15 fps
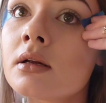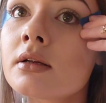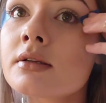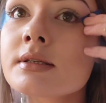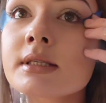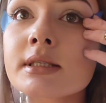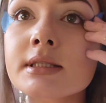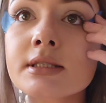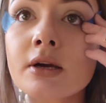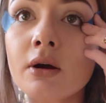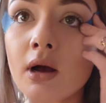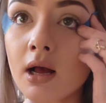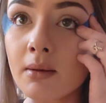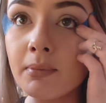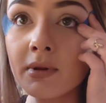So let's go
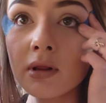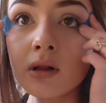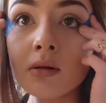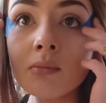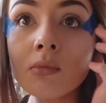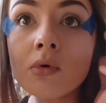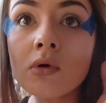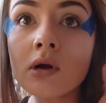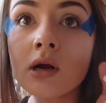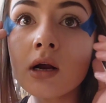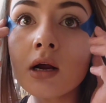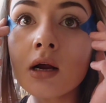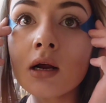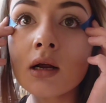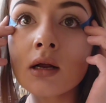up a little
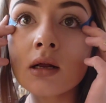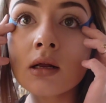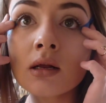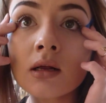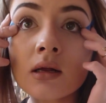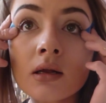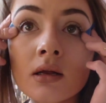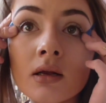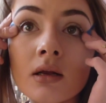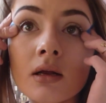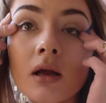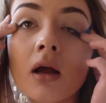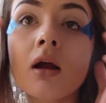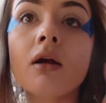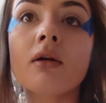more.
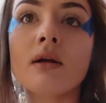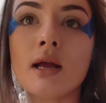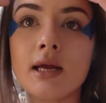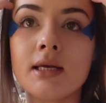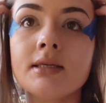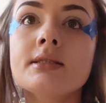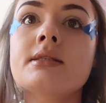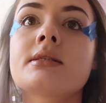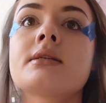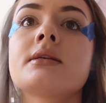Alright.